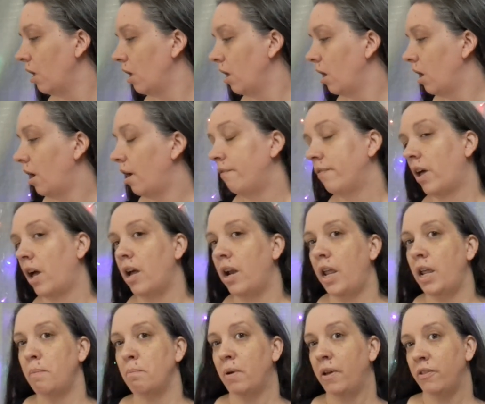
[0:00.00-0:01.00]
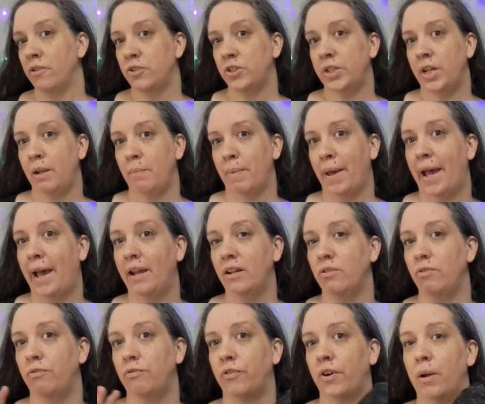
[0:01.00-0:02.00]
I've got a Mother's Day bat
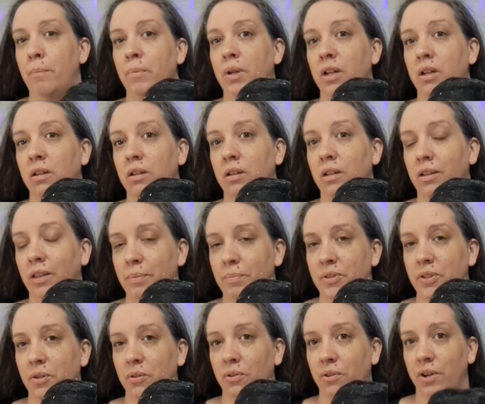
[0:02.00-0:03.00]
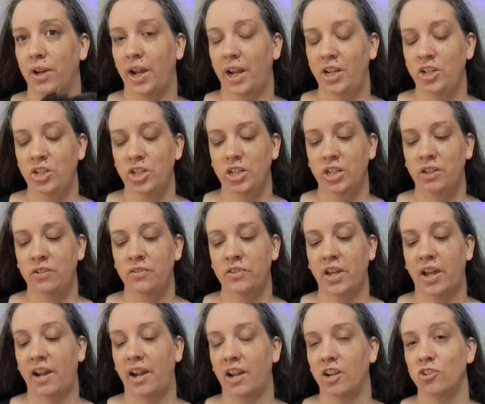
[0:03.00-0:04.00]
from Kalypso Creations.
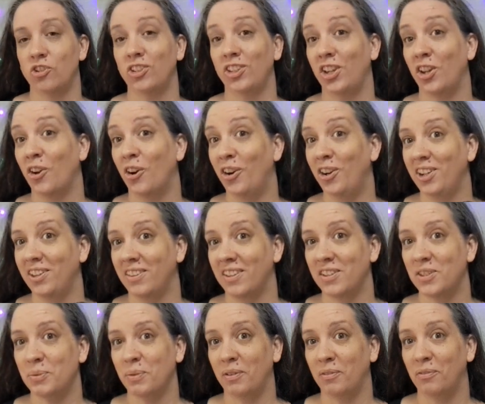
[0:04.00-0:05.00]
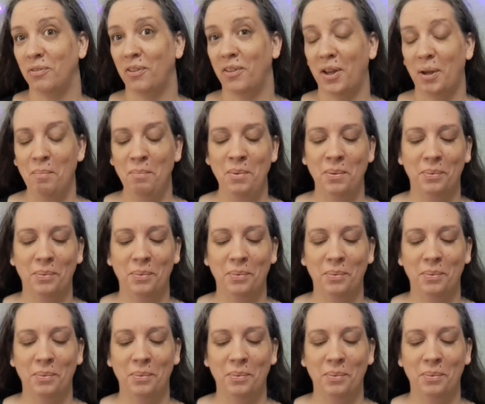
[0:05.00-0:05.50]
I actually carded this one for them.